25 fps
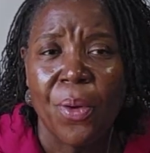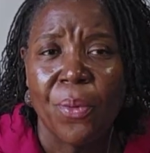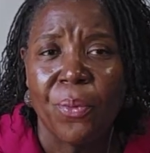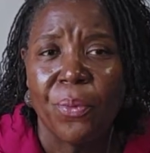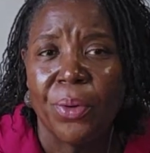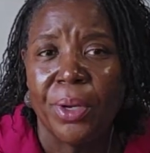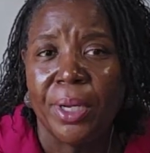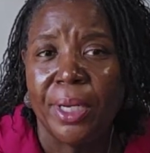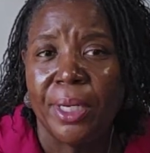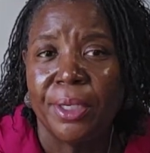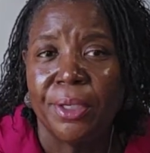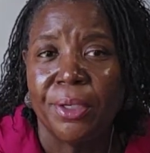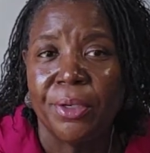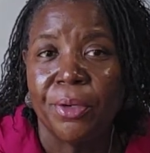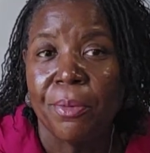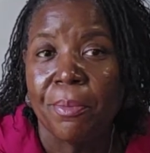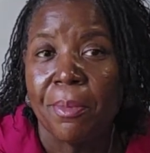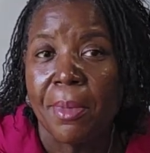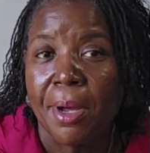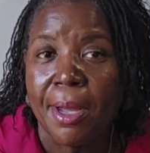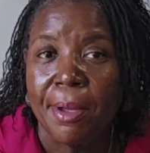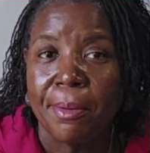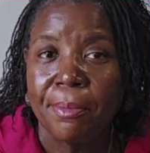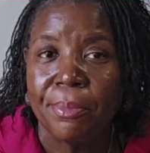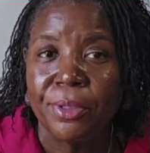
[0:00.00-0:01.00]
When your
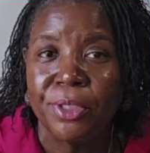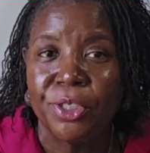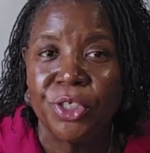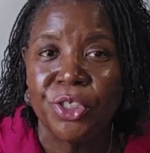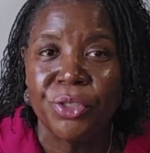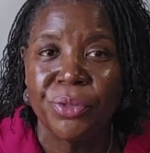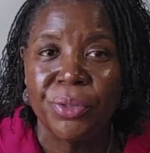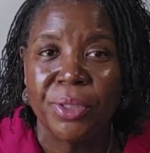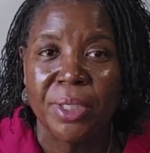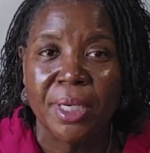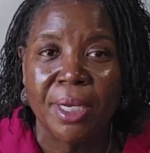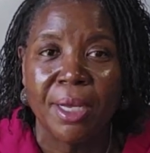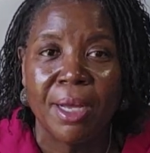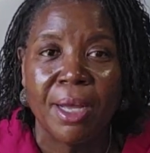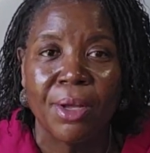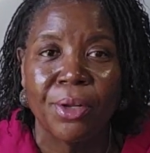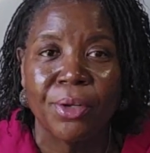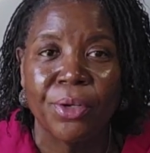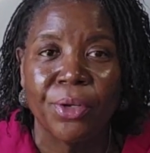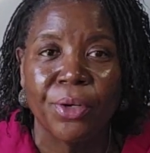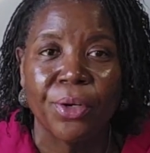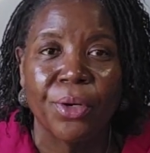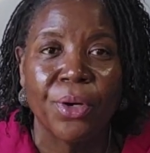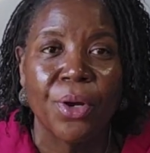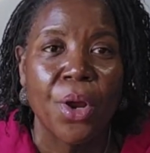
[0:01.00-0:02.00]
mom put you in
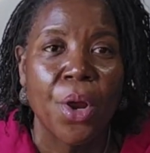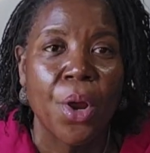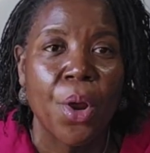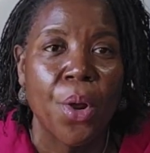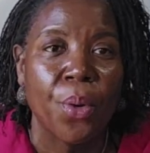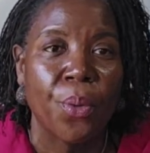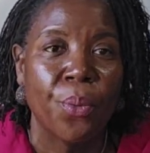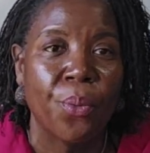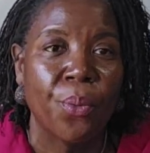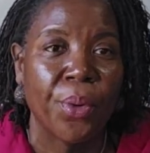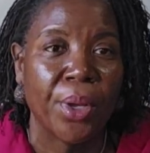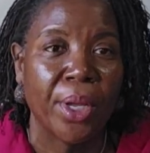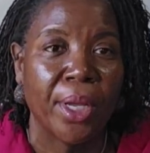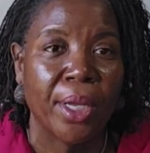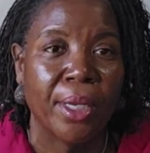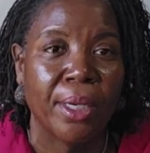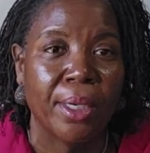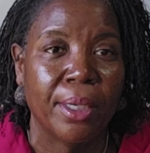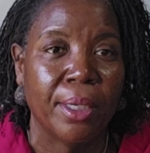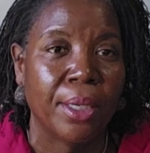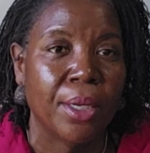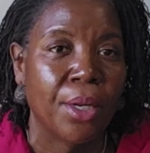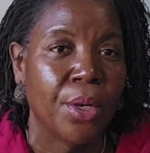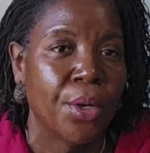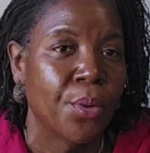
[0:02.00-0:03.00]
color,
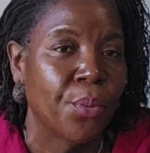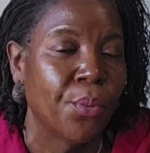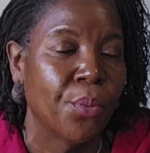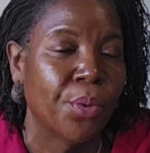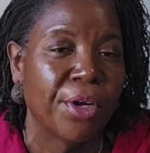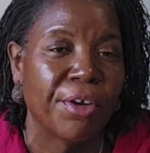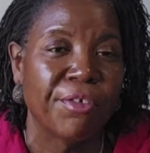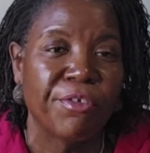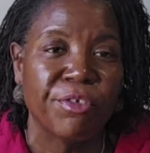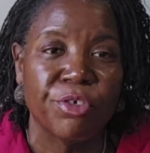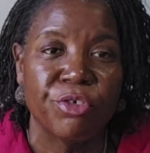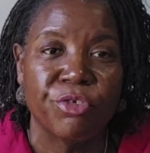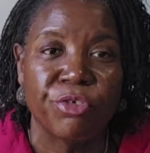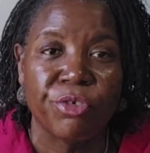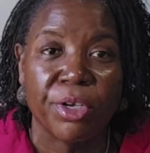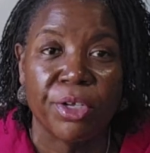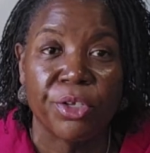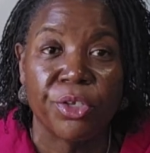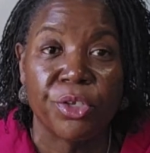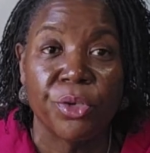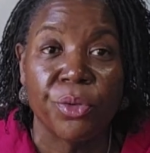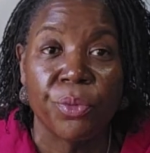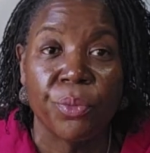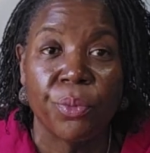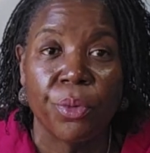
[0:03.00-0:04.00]
when whatever
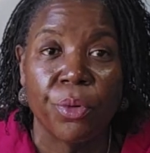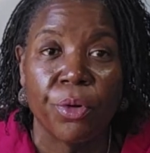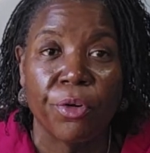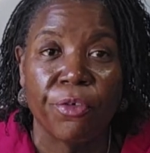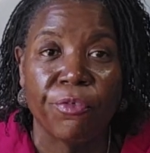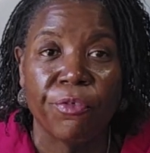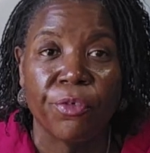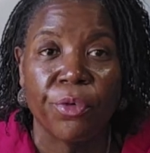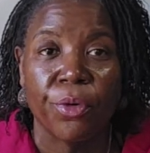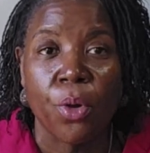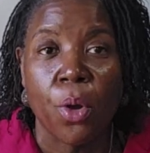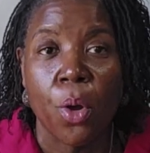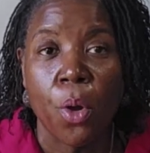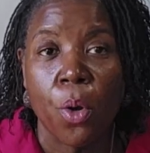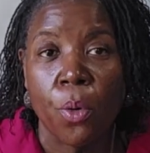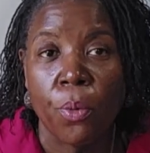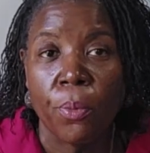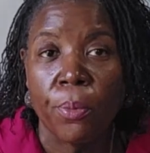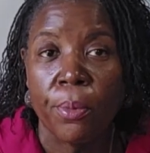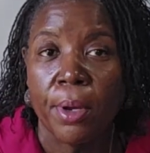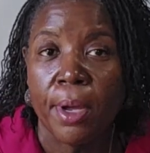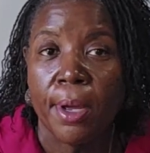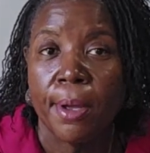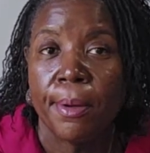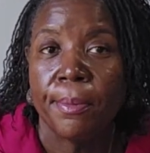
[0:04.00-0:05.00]
dress you wore for
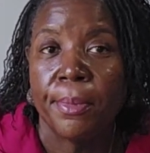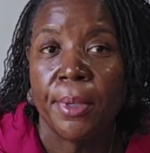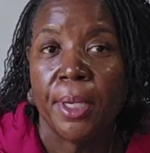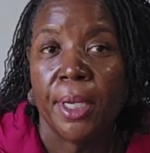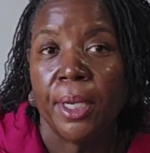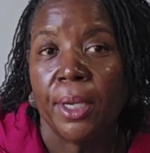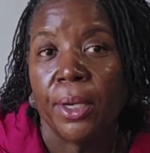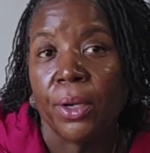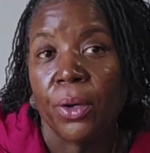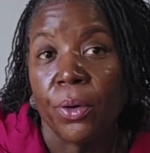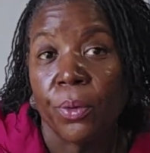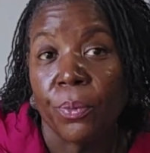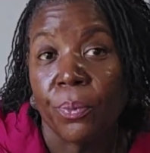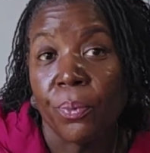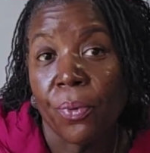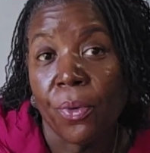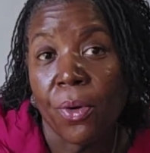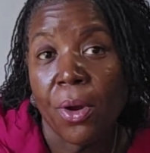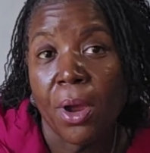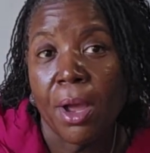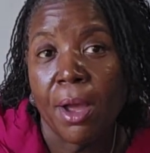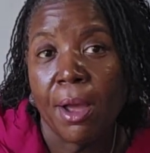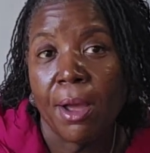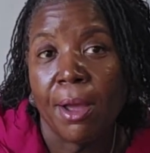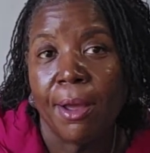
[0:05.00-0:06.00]
homecoming or
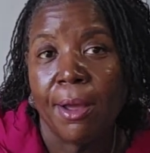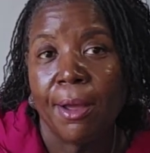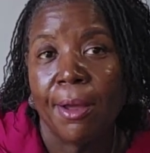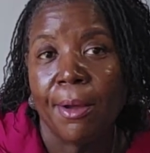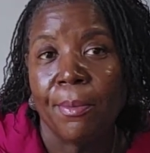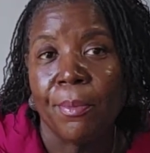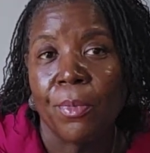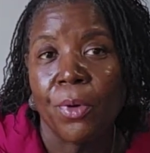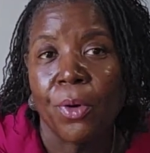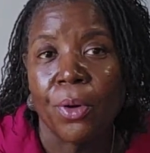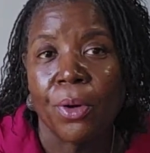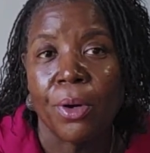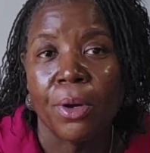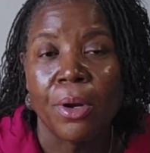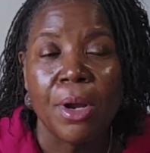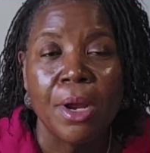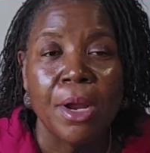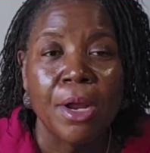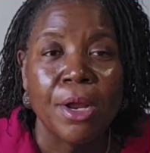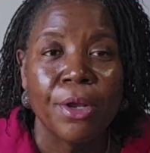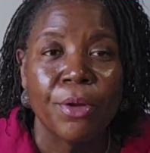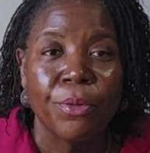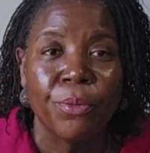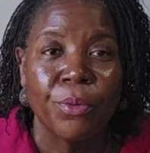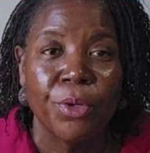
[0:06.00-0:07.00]
prom, or
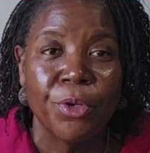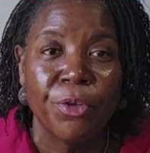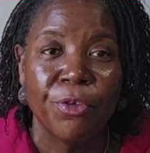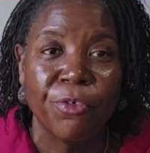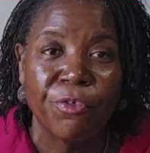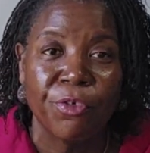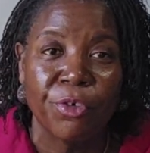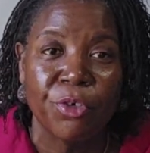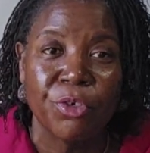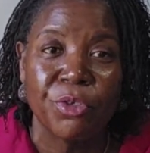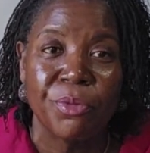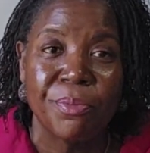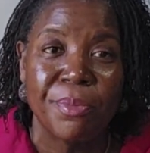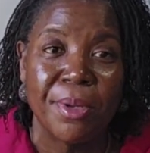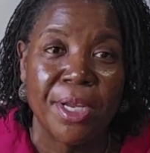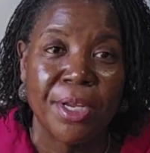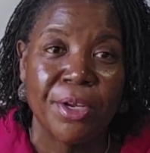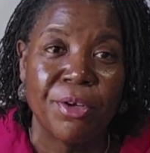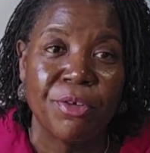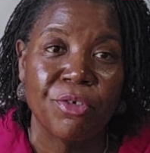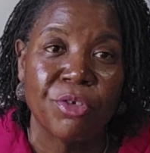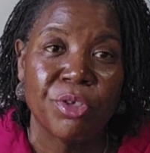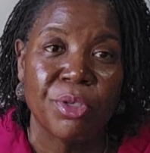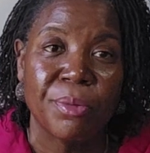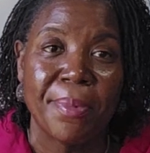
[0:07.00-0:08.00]
when you first met
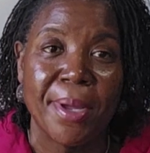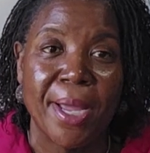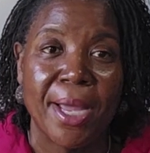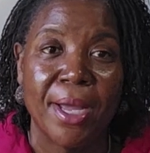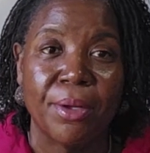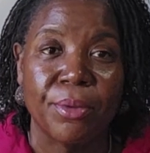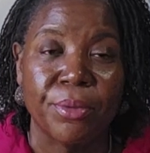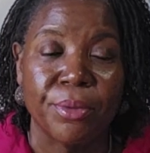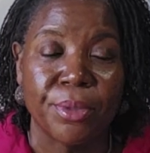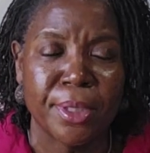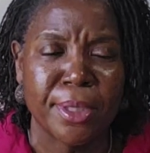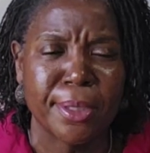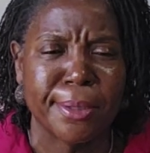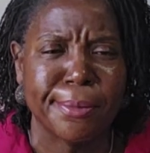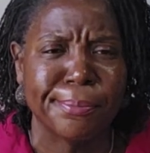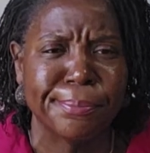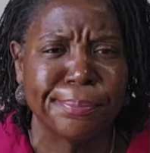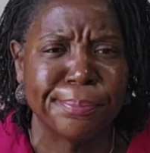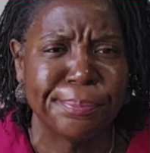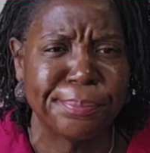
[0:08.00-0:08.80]
your spouse.